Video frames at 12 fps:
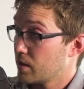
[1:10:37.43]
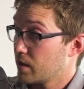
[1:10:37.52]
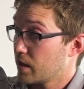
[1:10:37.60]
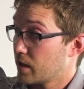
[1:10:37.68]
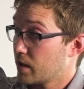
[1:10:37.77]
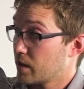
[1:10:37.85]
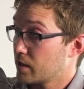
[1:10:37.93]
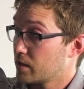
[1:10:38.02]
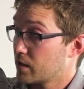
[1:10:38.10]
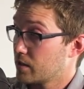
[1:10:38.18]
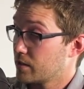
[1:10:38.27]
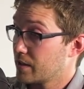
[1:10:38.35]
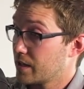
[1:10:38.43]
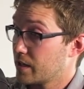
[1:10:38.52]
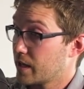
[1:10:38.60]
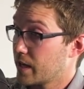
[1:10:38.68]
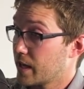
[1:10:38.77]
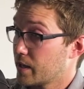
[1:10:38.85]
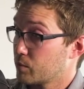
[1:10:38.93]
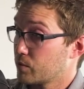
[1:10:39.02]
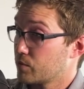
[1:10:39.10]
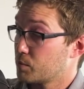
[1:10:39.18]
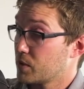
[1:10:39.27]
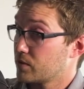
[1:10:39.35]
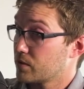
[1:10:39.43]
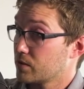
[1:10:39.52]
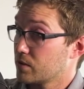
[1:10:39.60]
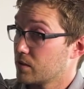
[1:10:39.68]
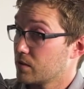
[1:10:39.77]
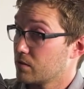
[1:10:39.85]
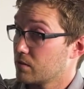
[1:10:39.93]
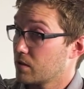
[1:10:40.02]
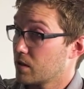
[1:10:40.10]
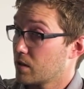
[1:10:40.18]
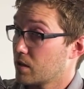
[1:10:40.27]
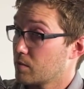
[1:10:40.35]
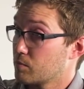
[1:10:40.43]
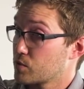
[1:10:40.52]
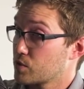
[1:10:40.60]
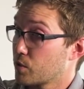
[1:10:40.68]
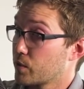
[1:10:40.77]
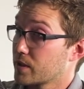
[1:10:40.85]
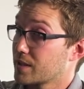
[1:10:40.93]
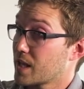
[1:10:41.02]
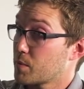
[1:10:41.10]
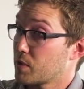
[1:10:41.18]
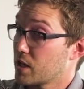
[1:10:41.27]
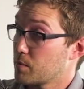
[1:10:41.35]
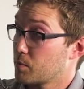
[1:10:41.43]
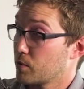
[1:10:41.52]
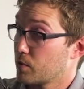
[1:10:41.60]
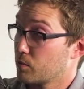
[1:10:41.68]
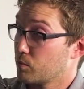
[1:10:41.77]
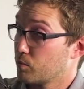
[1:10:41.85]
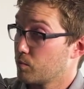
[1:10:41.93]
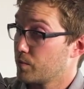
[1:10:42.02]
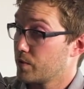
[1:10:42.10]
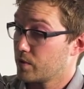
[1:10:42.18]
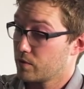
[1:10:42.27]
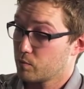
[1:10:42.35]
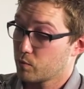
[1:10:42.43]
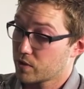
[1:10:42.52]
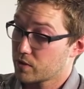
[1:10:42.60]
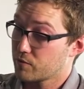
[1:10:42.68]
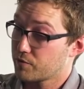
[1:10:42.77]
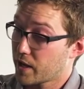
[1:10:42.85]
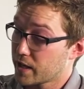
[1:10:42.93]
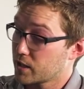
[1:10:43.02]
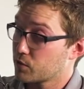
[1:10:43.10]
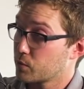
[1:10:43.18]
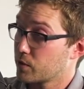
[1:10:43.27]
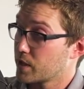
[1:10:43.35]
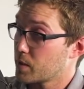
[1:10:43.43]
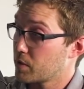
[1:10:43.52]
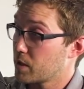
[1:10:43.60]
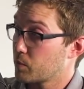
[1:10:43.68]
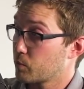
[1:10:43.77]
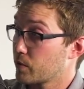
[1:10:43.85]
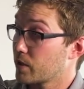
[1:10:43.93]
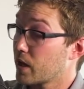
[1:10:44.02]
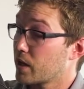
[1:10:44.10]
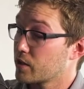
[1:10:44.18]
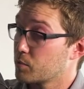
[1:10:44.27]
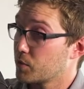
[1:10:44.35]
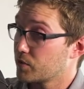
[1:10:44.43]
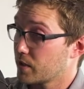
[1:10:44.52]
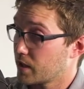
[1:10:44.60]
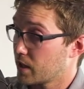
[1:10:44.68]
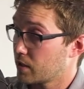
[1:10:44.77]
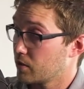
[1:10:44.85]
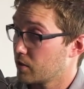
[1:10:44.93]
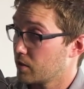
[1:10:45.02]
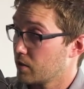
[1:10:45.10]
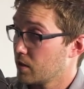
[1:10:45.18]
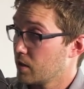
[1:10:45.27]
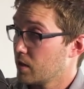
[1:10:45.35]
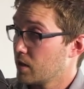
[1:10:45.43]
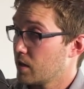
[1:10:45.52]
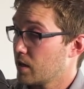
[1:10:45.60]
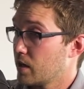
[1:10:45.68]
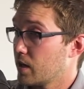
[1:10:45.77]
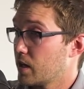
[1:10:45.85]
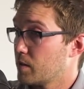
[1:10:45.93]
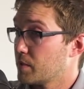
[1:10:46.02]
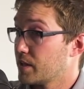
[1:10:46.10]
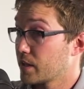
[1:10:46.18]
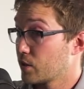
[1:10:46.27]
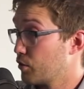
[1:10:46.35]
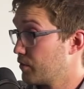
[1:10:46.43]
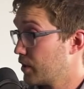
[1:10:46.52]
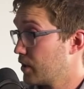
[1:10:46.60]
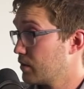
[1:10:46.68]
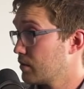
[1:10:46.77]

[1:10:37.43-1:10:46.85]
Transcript: Yeah. And the data I had was basically showing that paper, what the findings were in that paper weren't 100% accurate. And then COVID hit.